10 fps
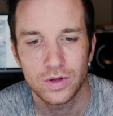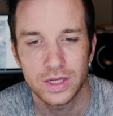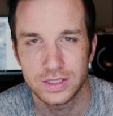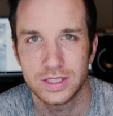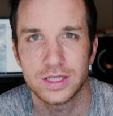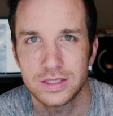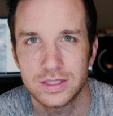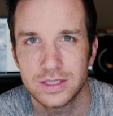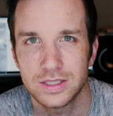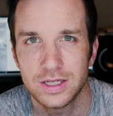
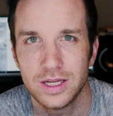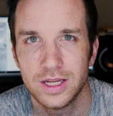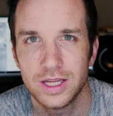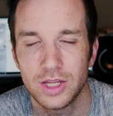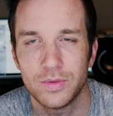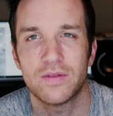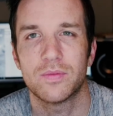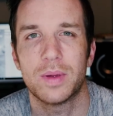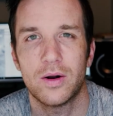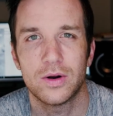exists. He would have the
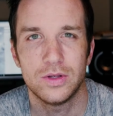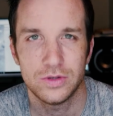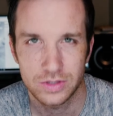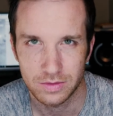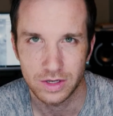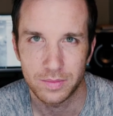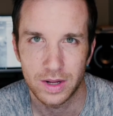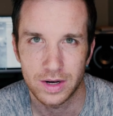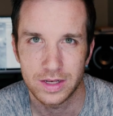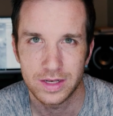power to do something
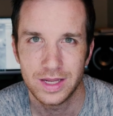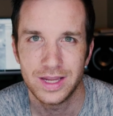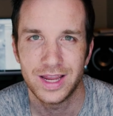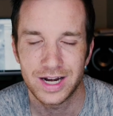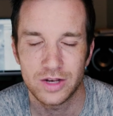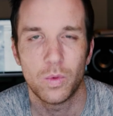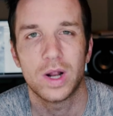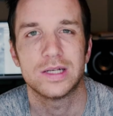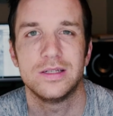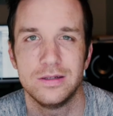about it, and he'd
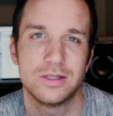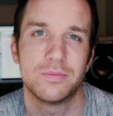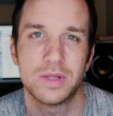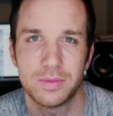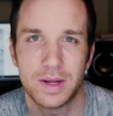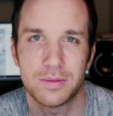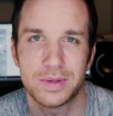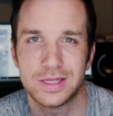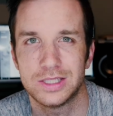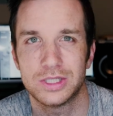want to do something about it
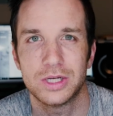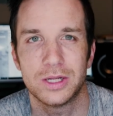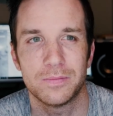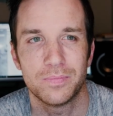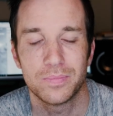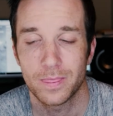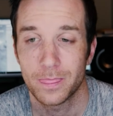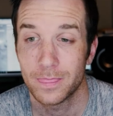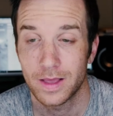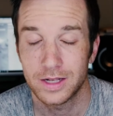because he's good.
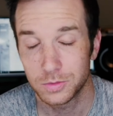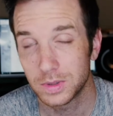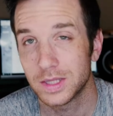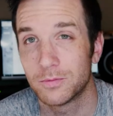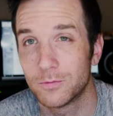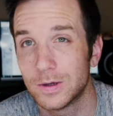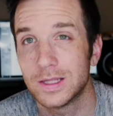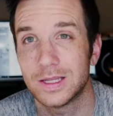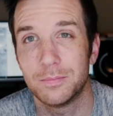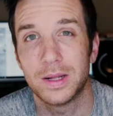That's a really,
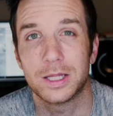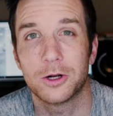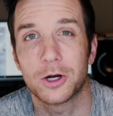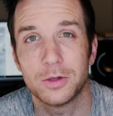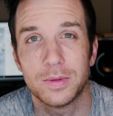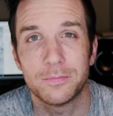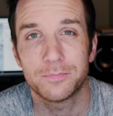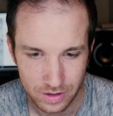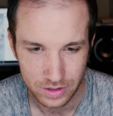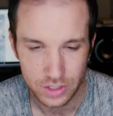really compelling argument.
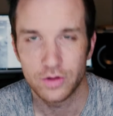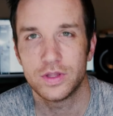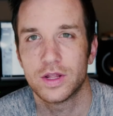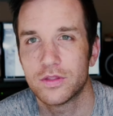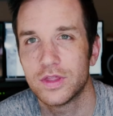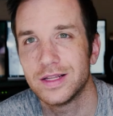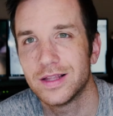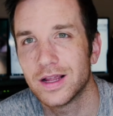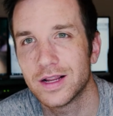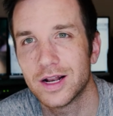You know, the other thing
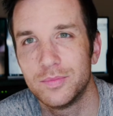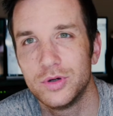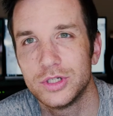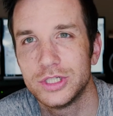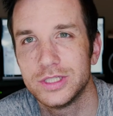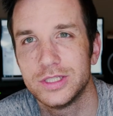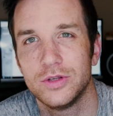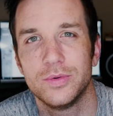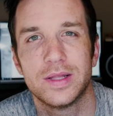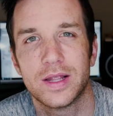that kind of pushes
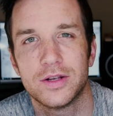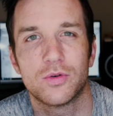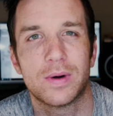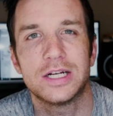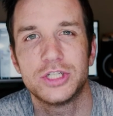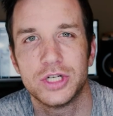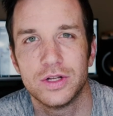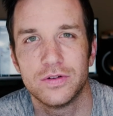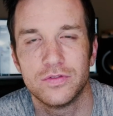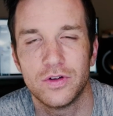you in that direction
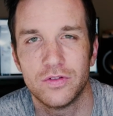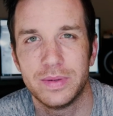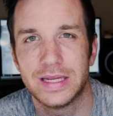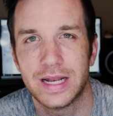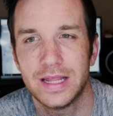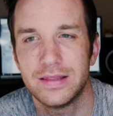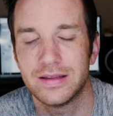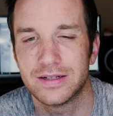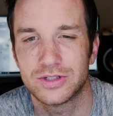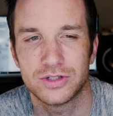of being an
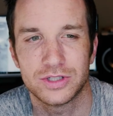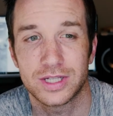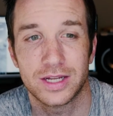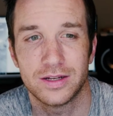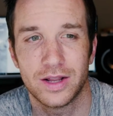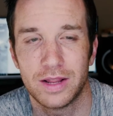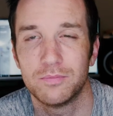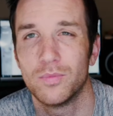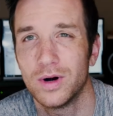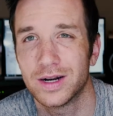atheist, or just like
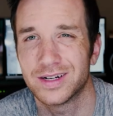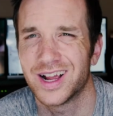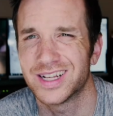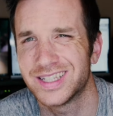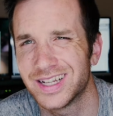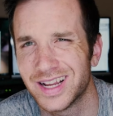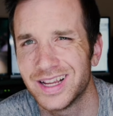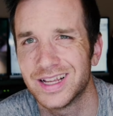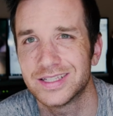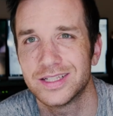more agnostic, I
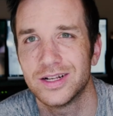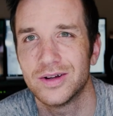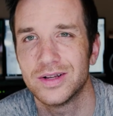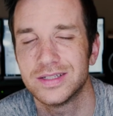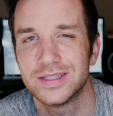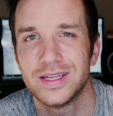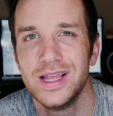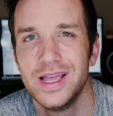guess, you know, it's